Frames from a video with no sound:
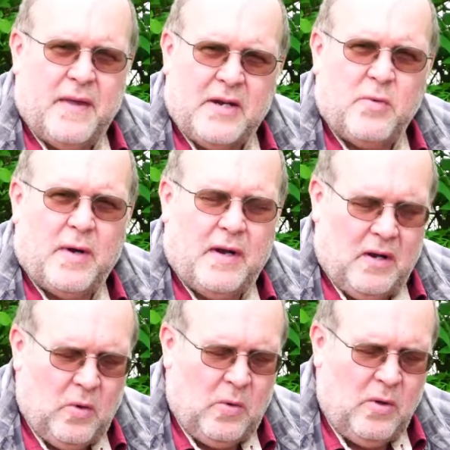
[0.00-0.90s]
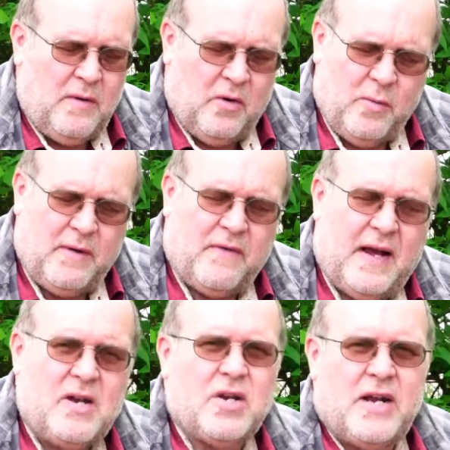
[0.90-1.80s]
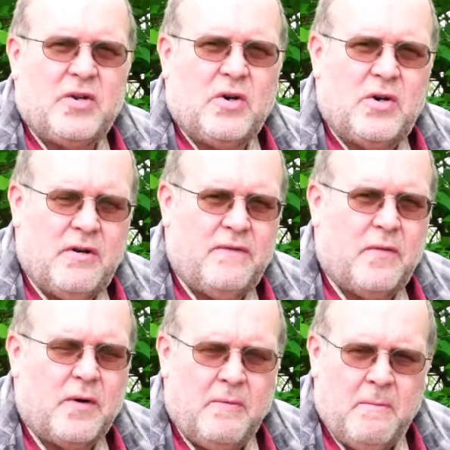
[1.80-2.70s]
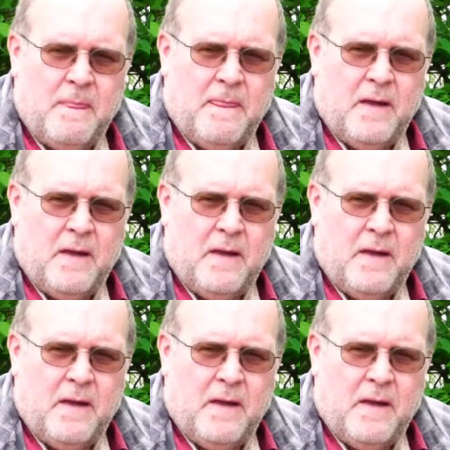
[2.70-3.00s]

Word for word: That's what low lumen flashlights are good for.